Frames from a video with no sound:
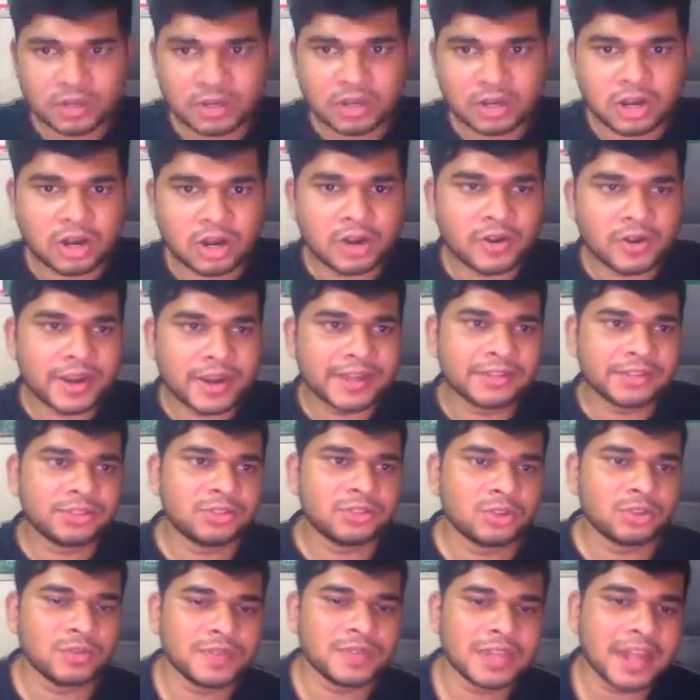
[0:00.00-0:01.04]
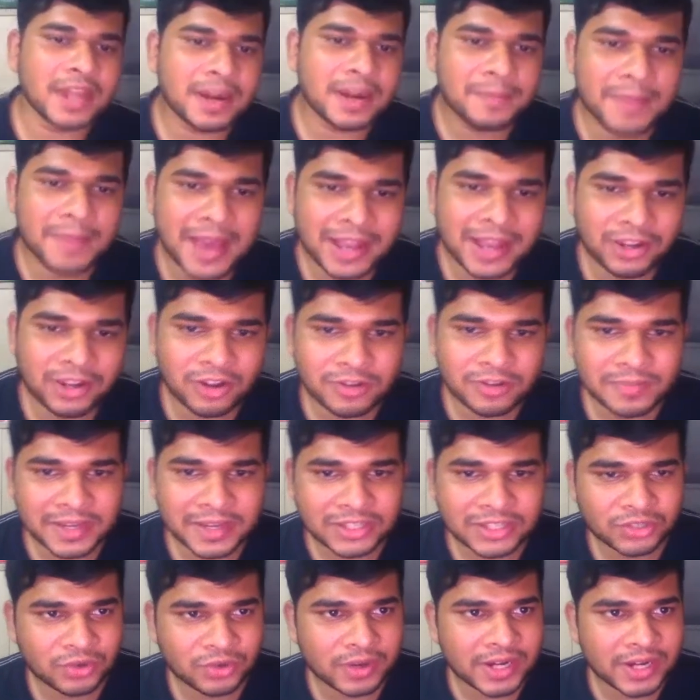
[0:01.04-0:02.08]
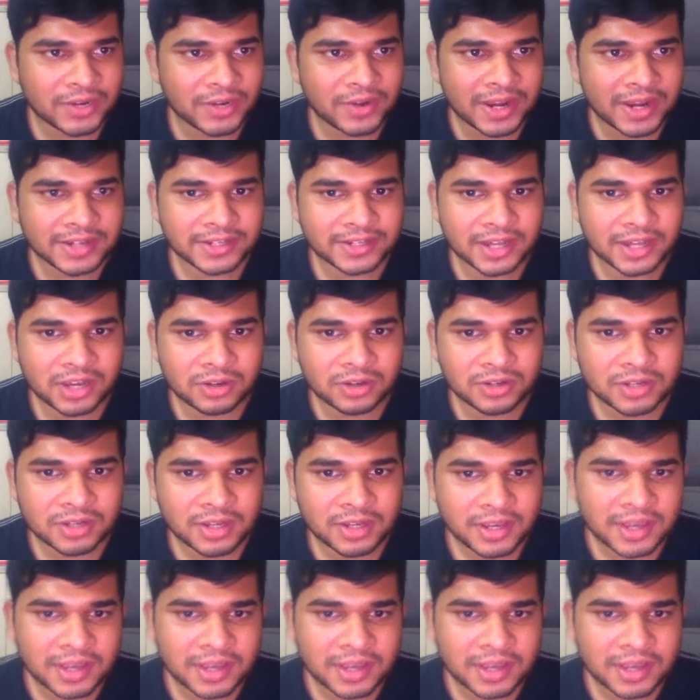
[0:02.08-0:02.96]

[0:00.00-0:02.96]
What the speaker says: Alright, so we are back on my screen right now,